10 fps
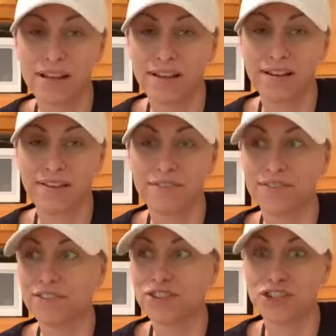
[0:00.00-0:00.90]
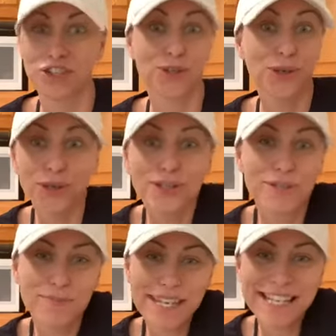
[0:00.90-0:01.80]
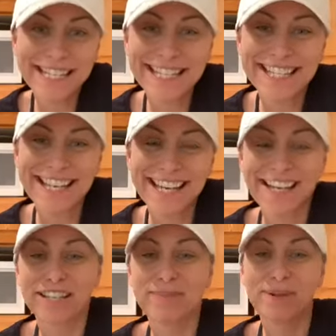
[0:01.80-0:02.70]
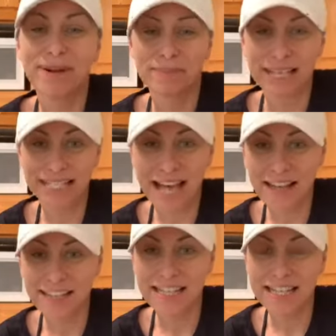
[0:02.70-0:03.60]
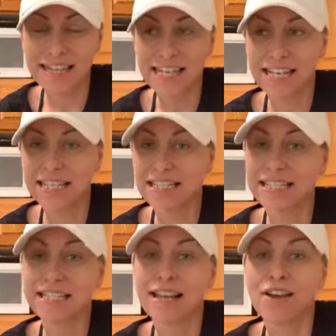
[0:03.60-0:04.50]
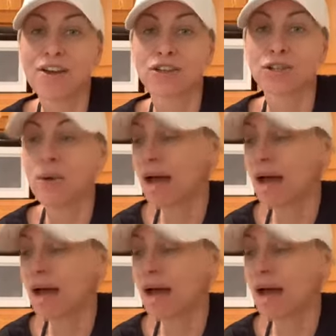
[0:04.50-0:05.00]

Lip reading: of just cooked beets to put on my salad and things. So